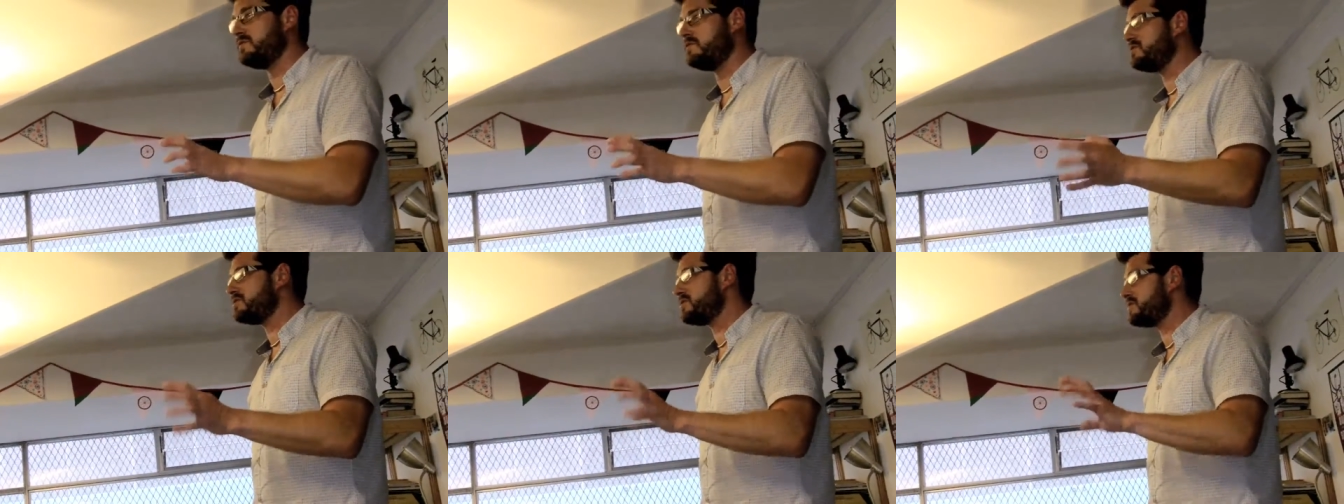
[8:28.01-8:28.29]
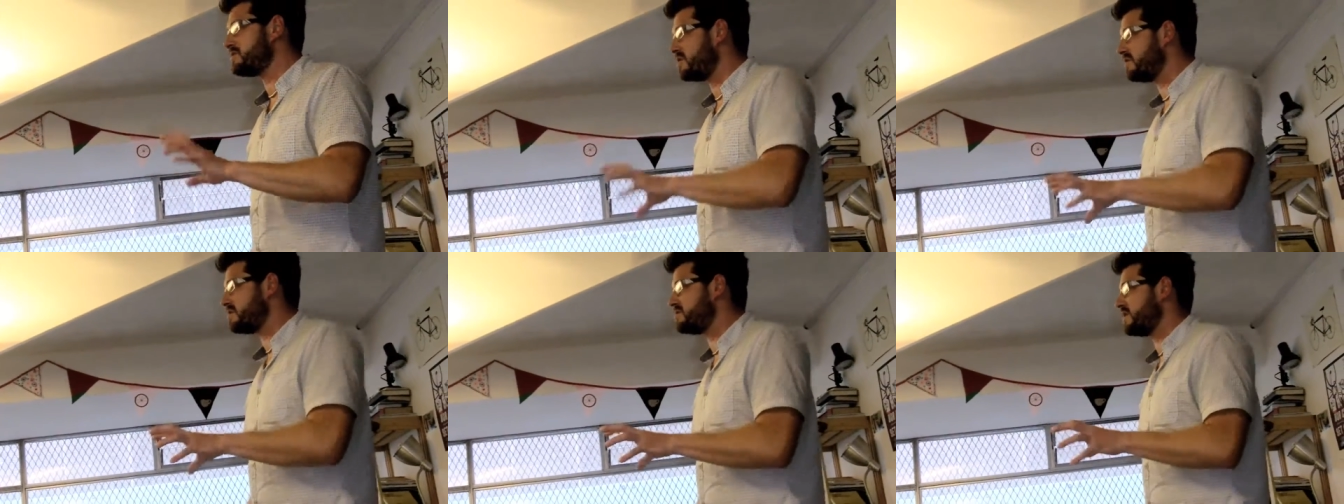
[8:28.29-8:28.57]
not
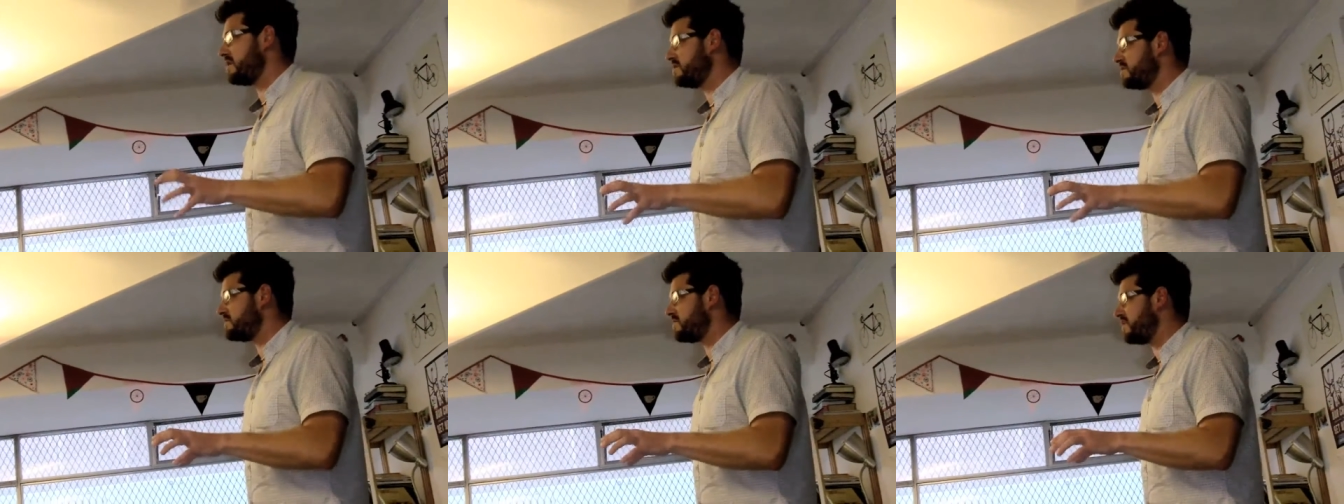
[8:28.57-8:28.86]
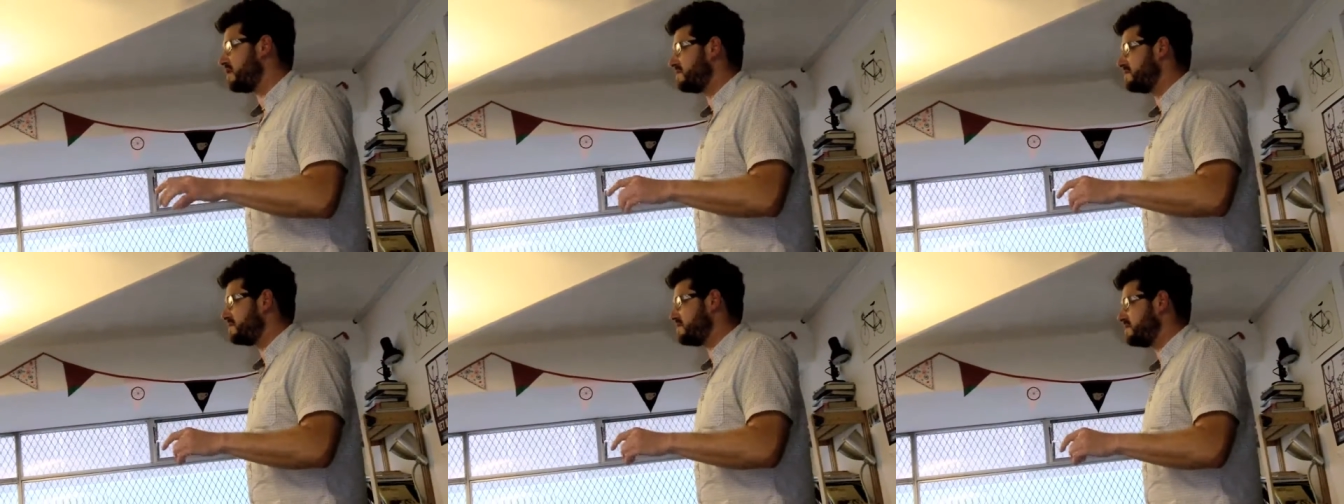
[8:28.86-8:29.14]
just social
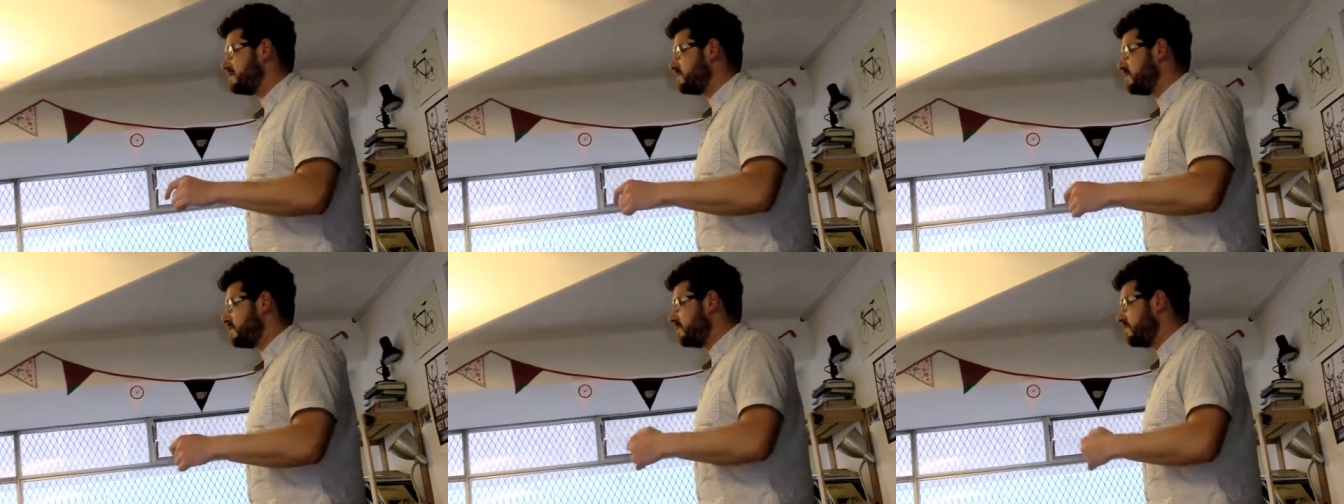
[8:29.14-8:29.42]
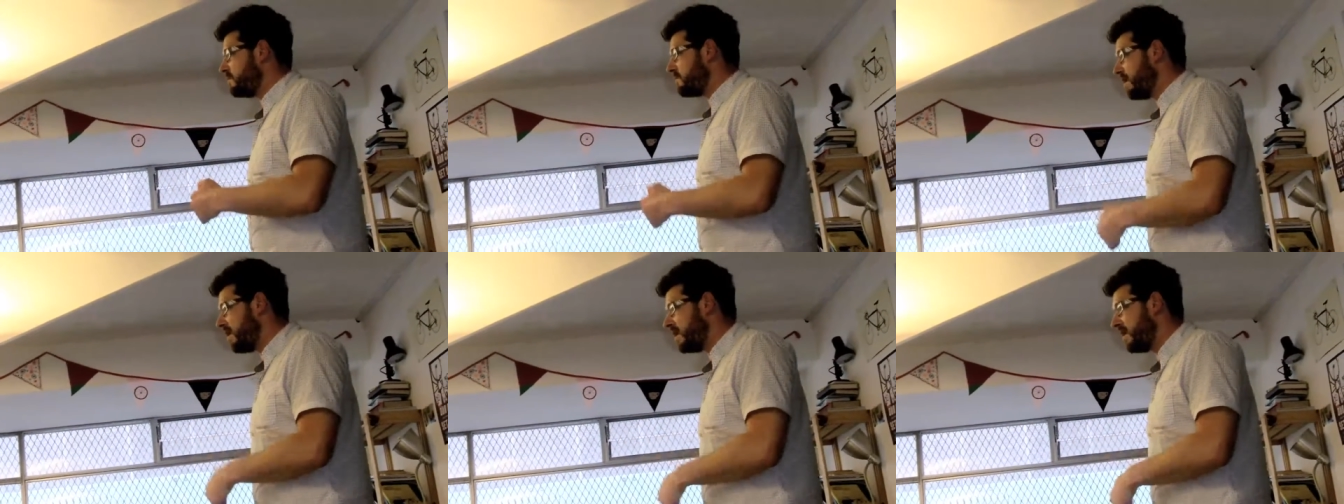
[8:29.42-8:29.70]
enterprises, but
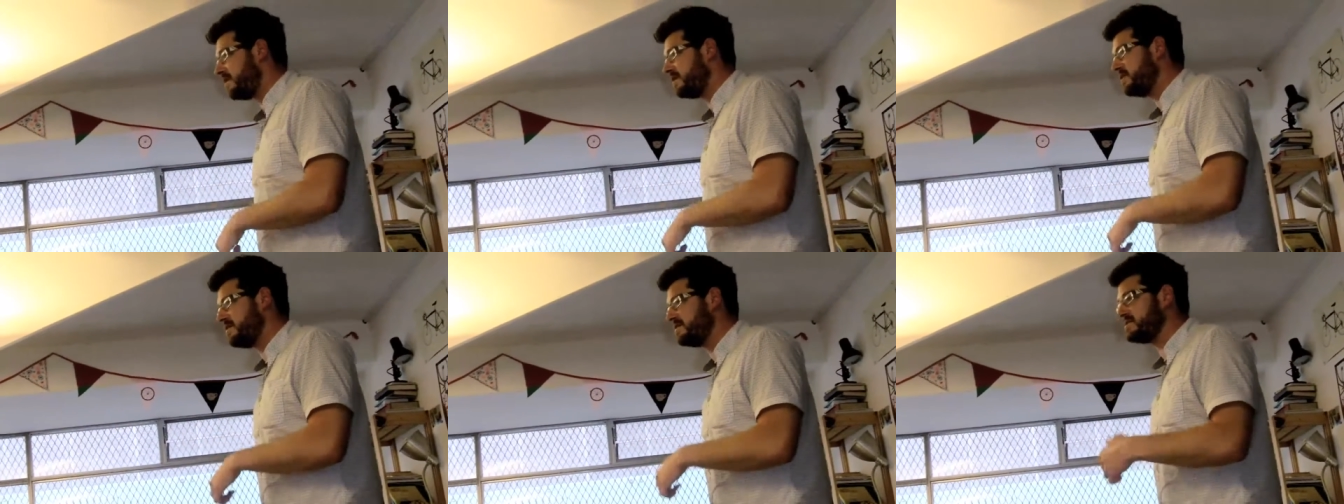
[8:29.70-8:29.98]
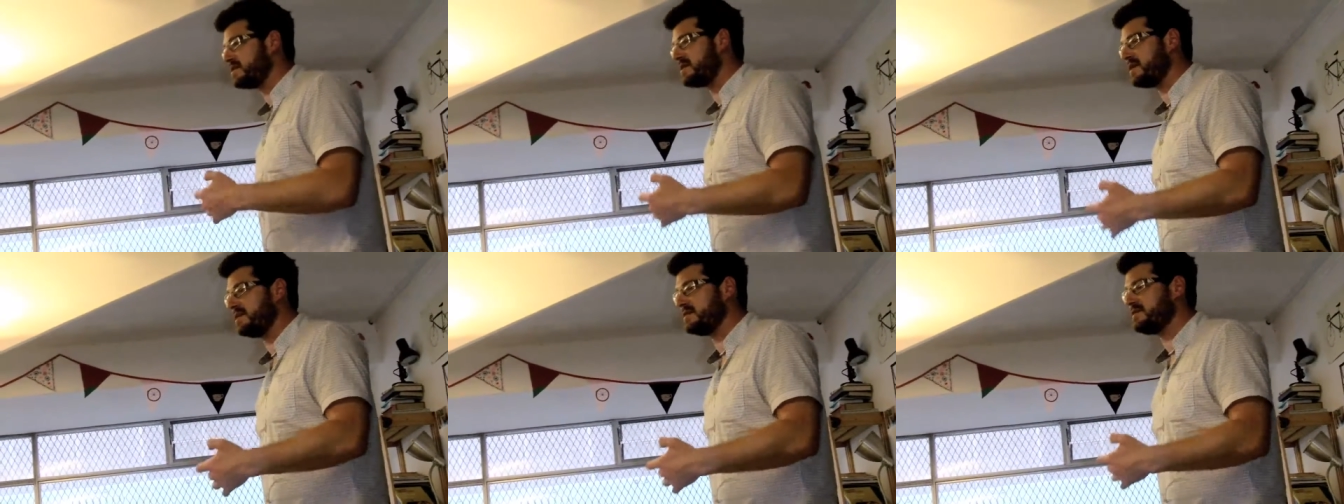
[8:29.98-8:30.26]
all the
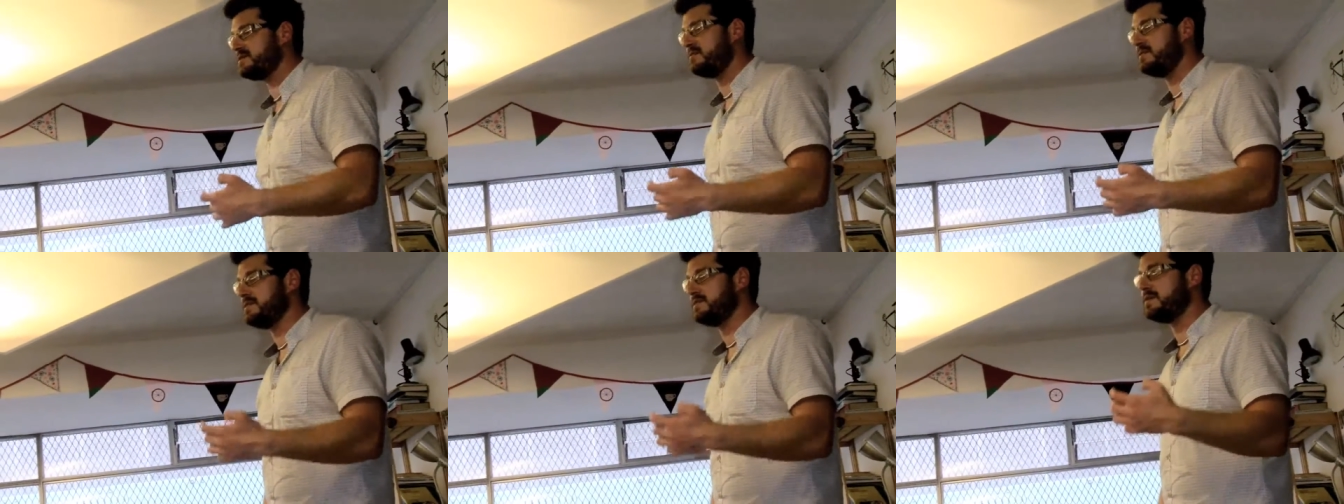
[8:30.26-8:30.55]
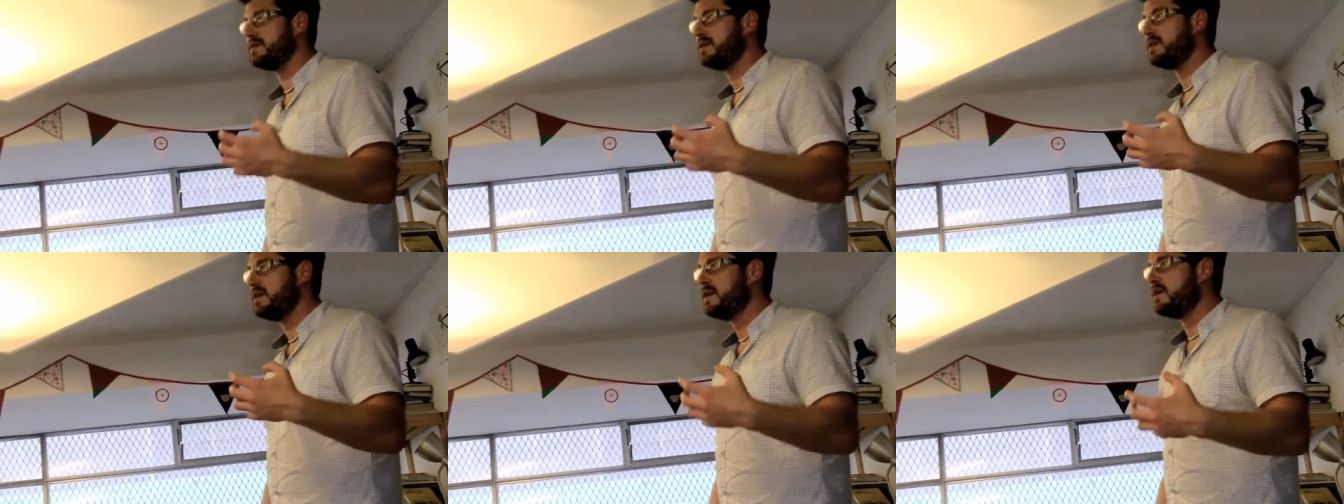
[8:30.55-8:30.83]
partners and
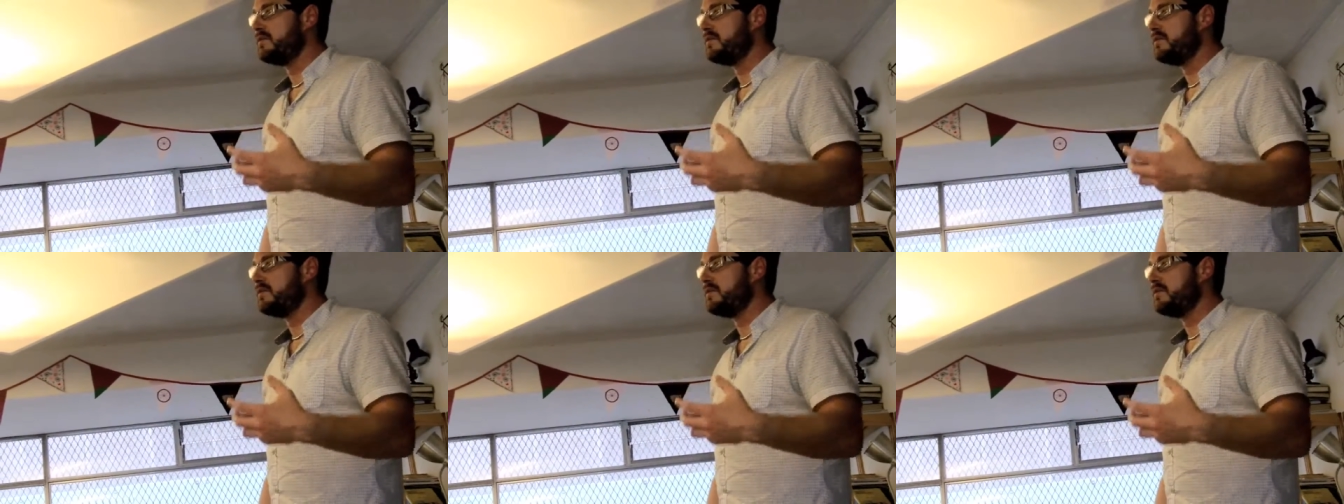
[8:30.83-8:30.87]
customers,